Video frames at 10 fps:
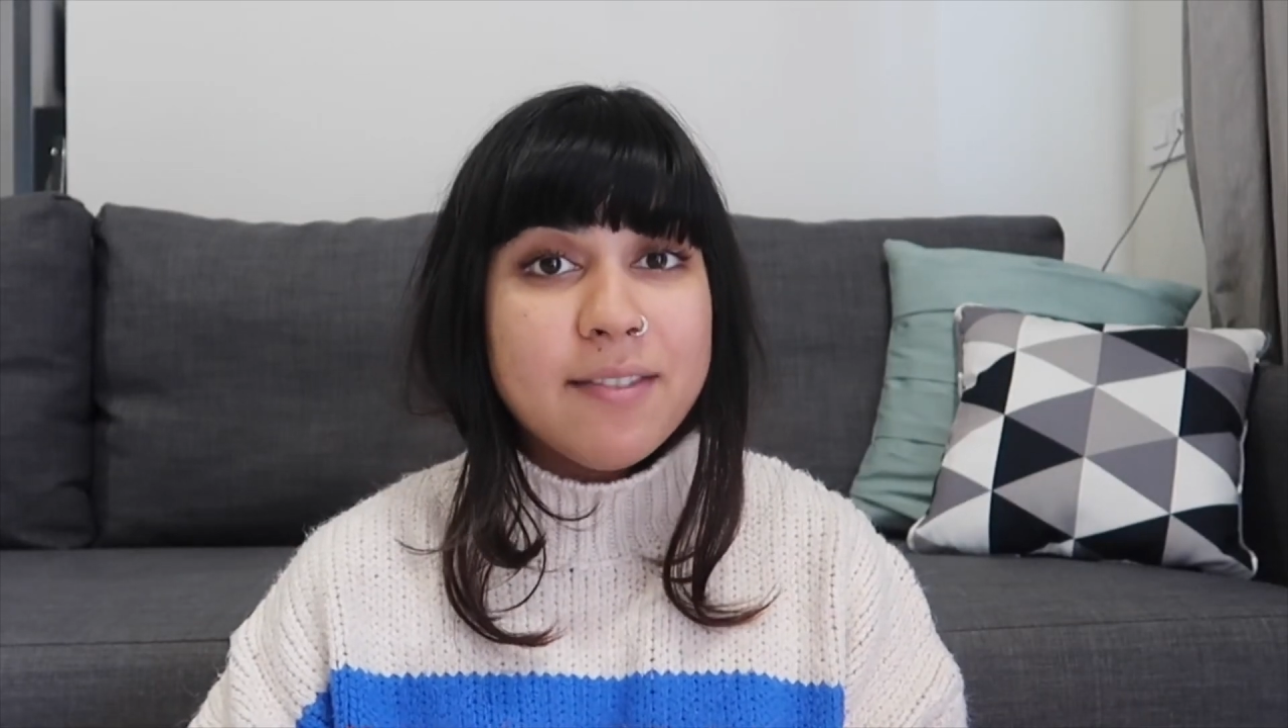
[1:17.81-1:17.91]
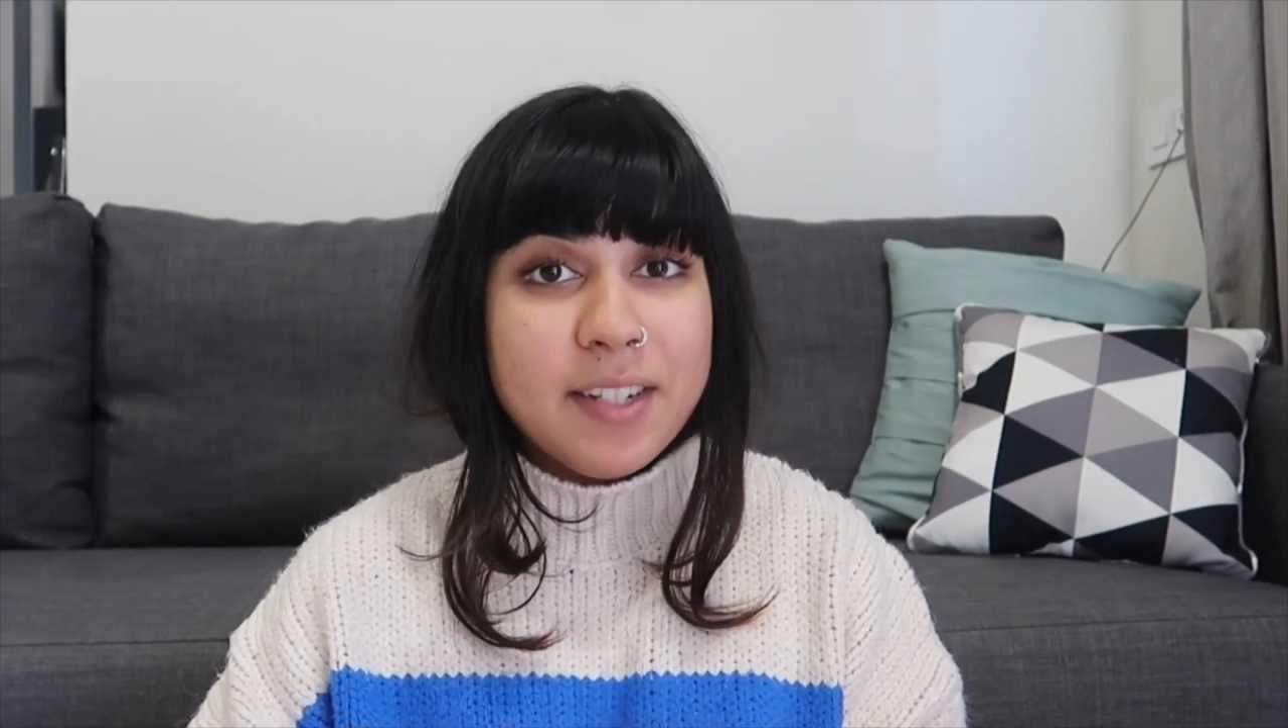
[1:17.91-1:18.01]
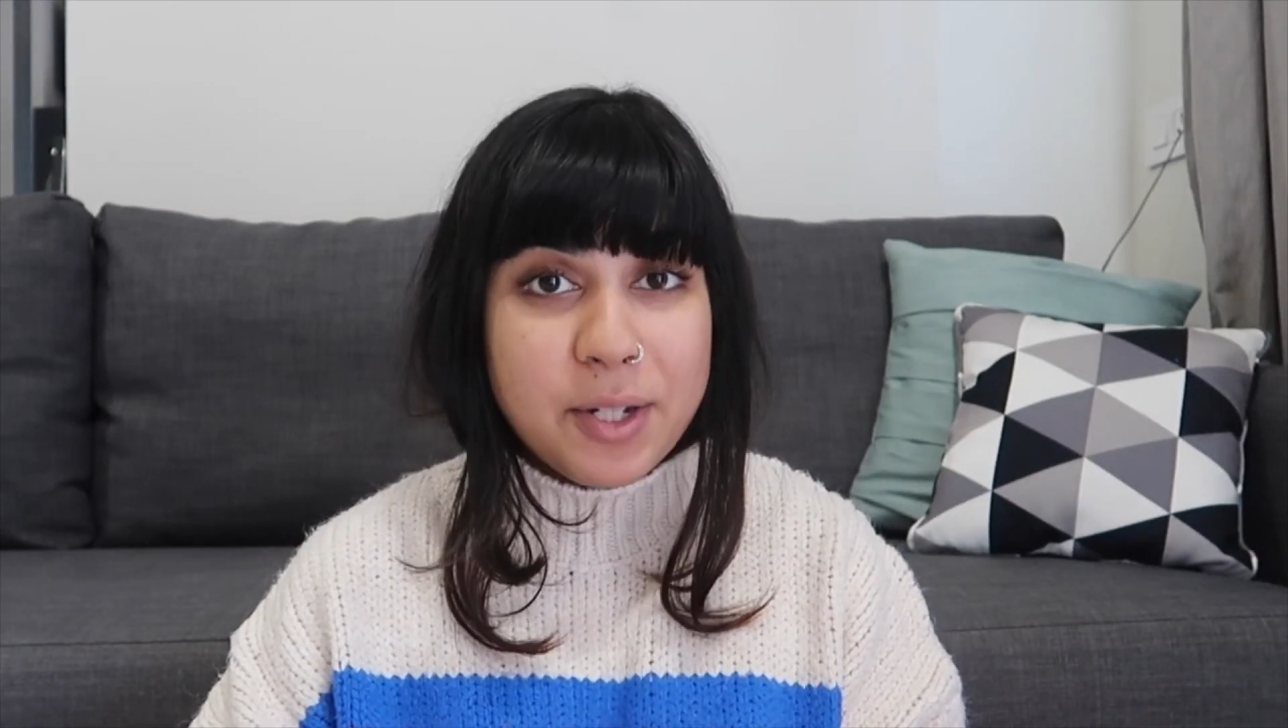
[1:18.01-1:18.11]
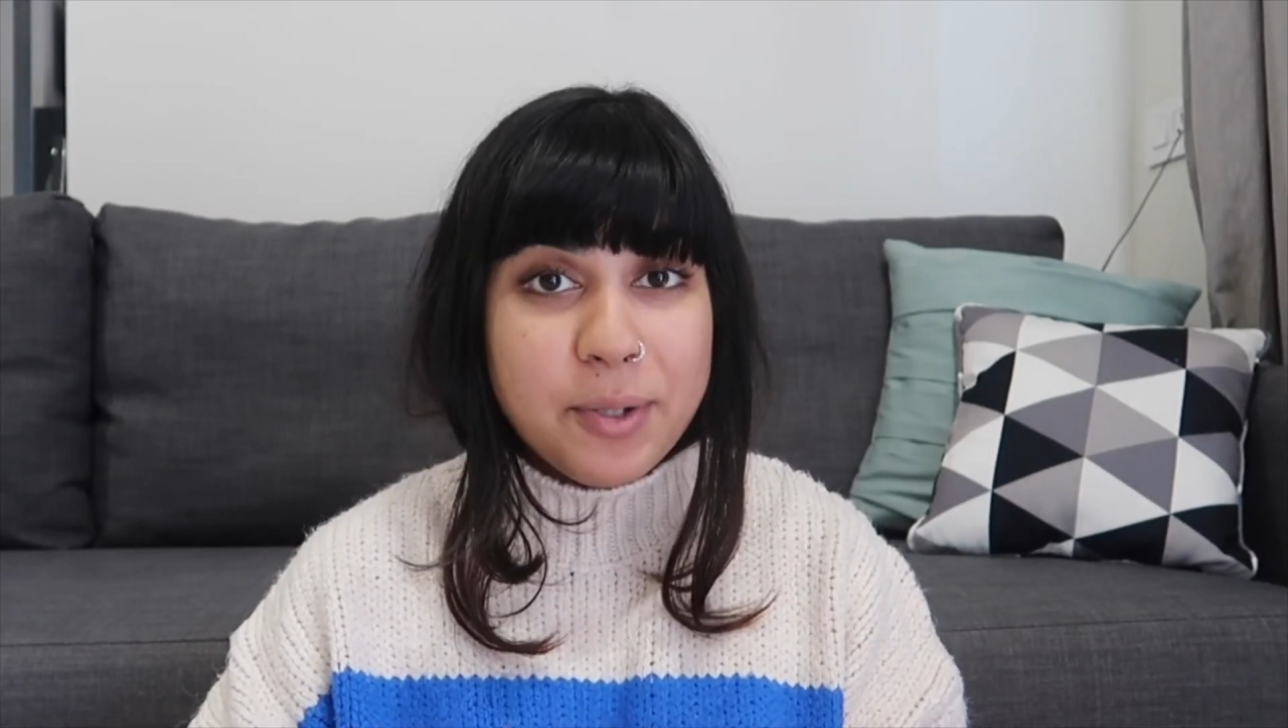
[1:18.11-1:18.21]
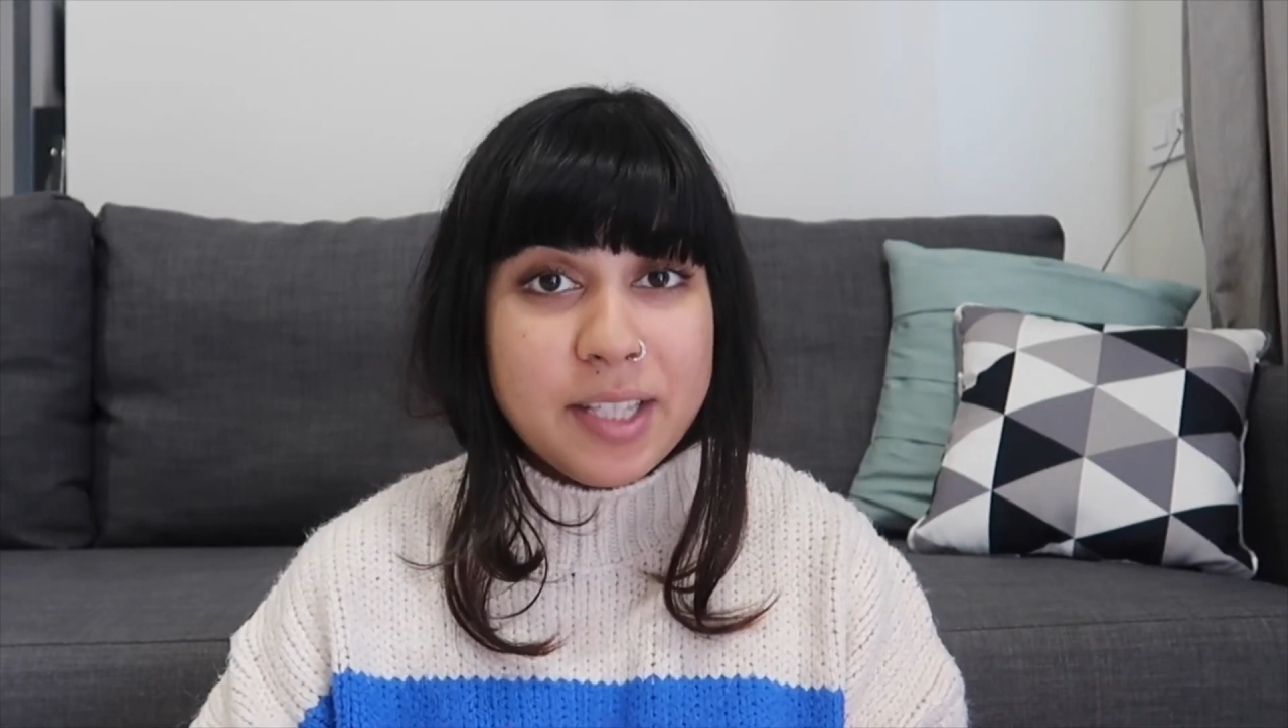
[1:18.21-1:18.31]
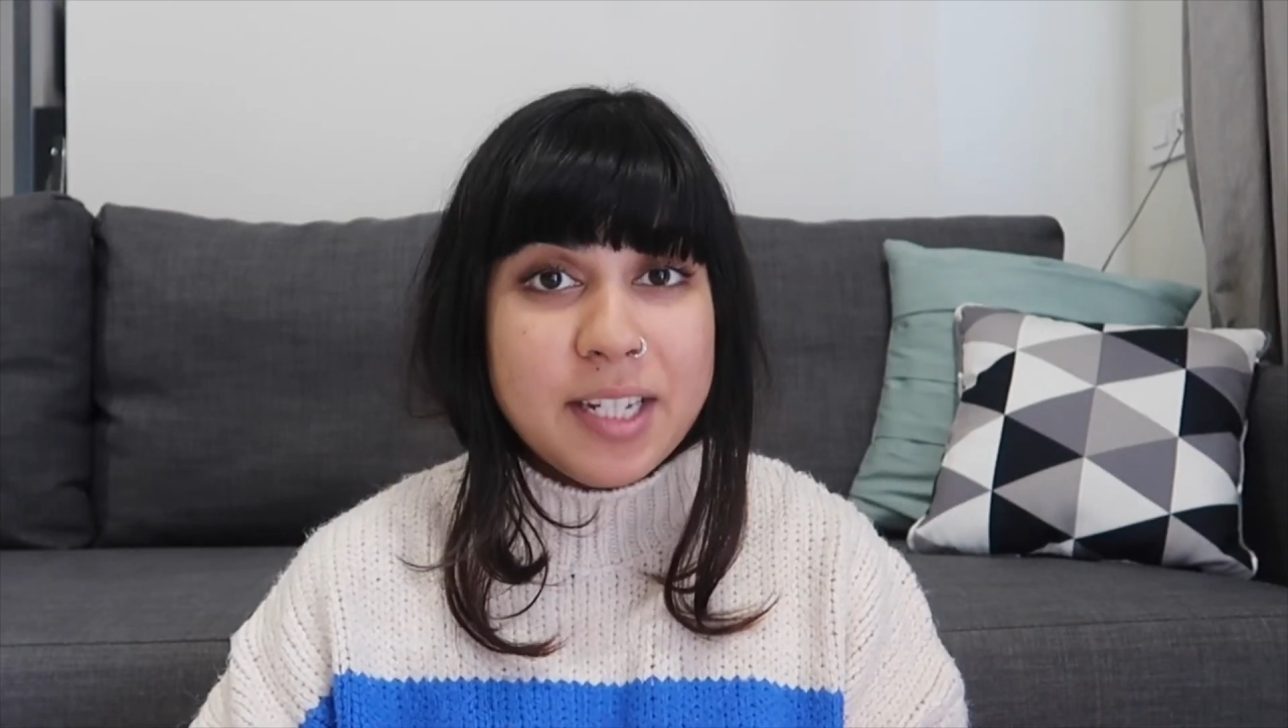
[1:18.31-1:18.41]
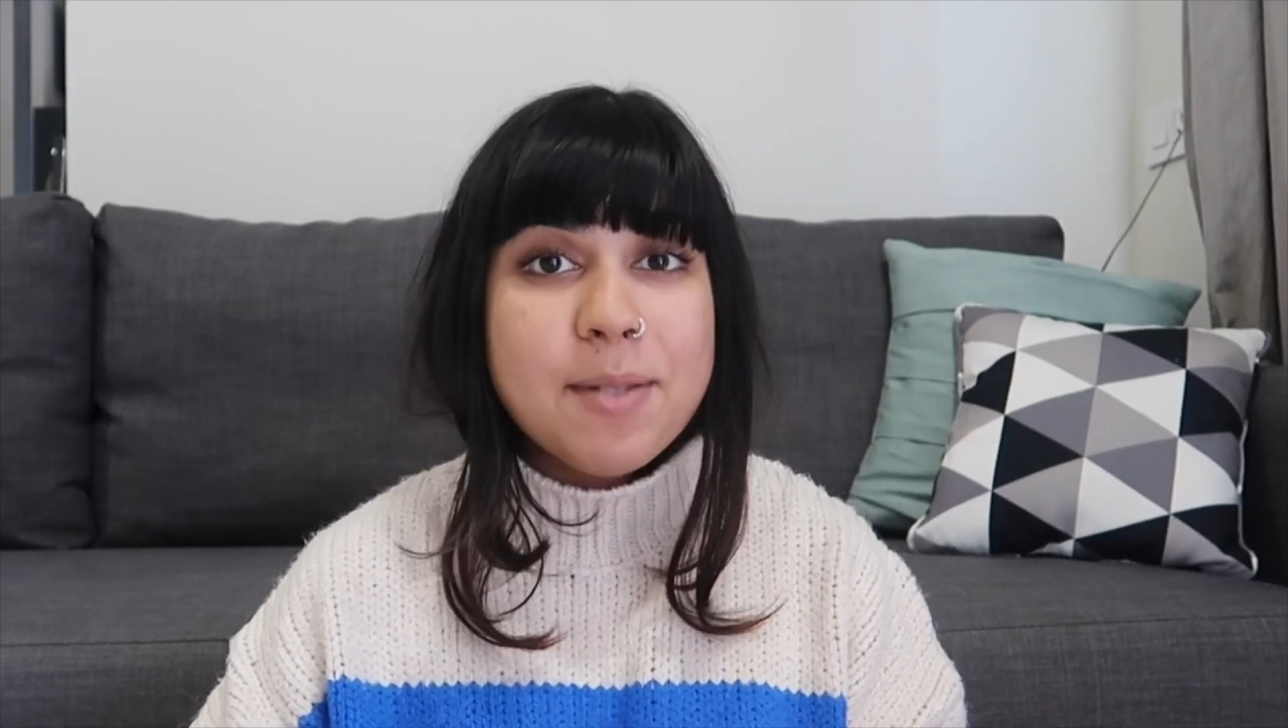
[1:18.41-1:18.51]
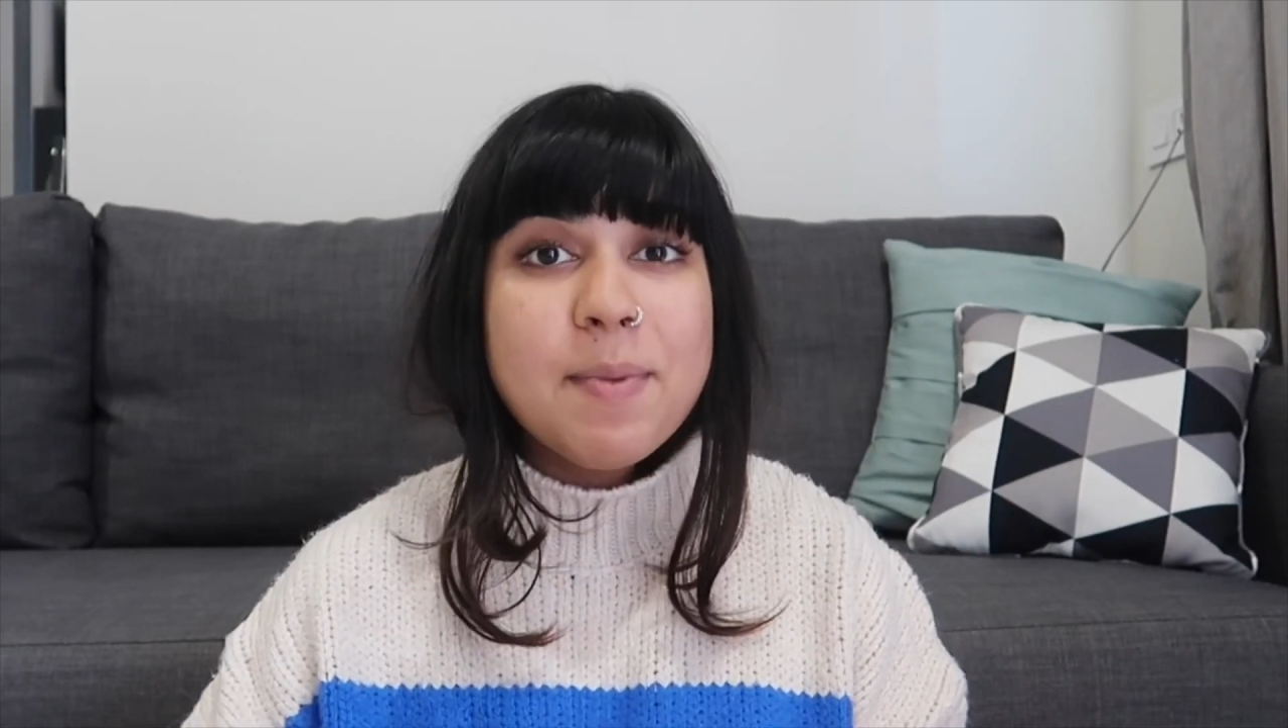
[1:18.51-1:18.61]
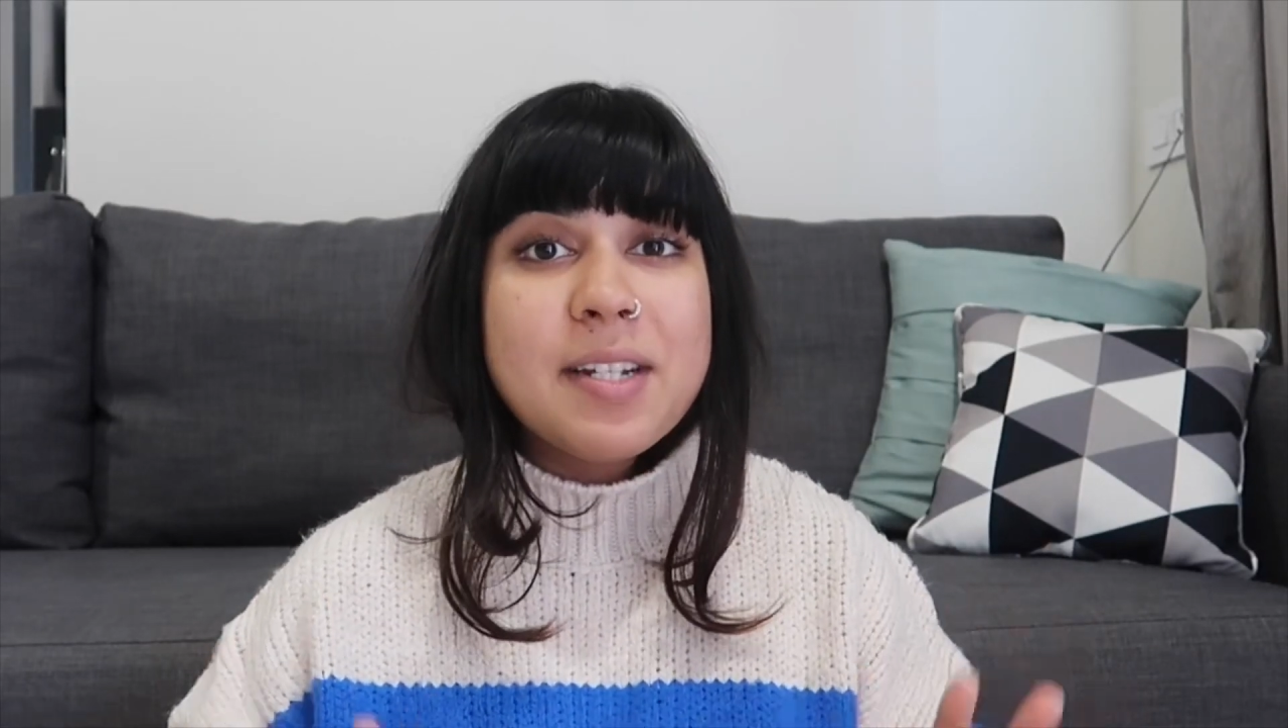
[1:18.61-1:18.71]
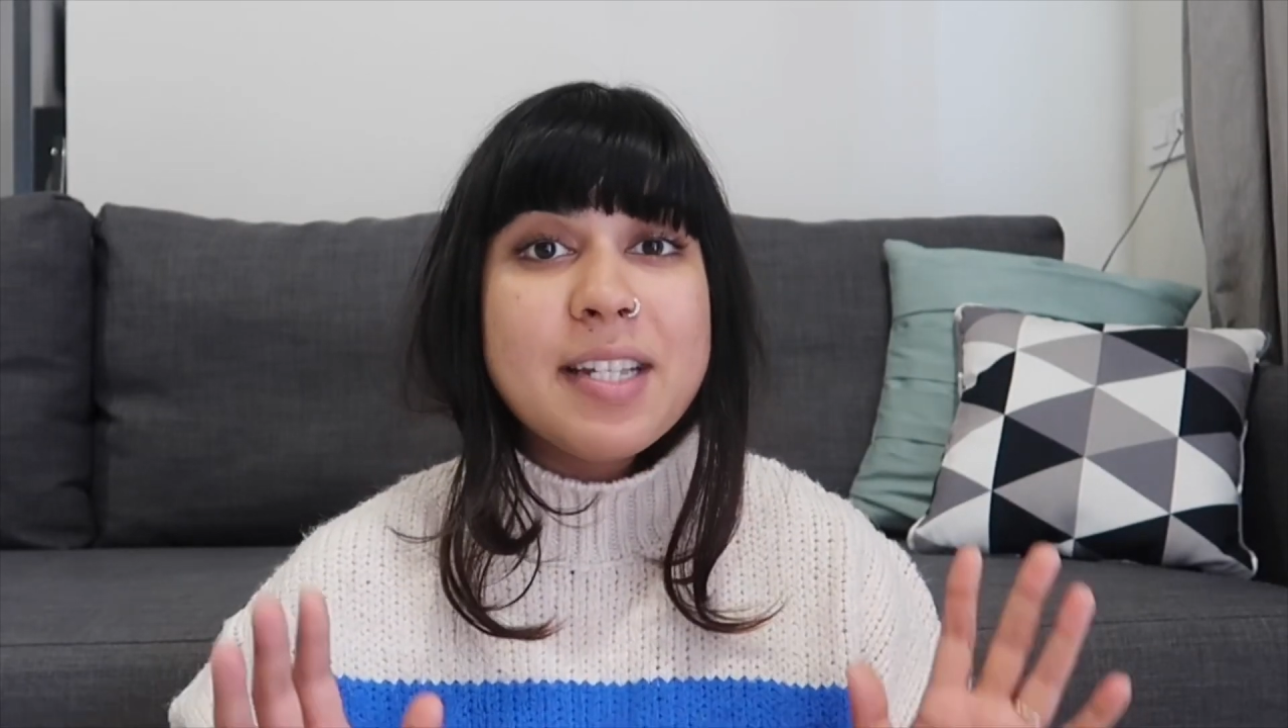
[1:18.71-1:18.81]
a video on
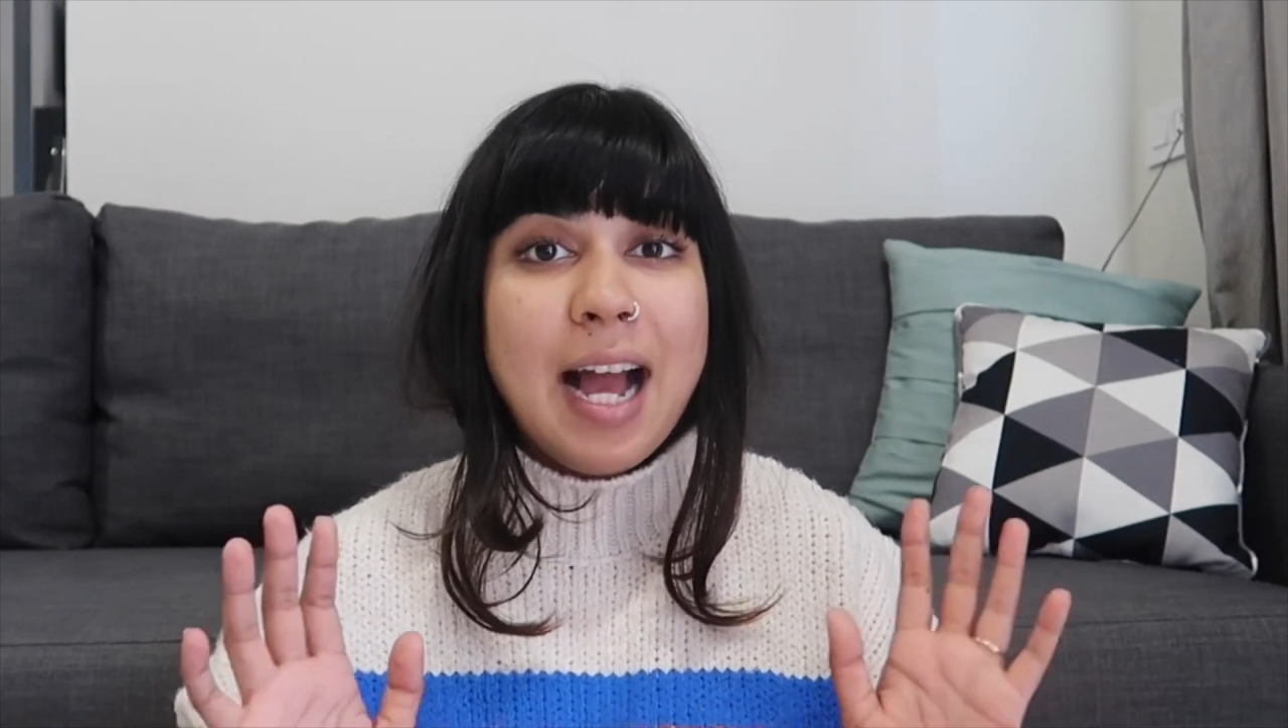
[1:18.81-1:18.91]
this because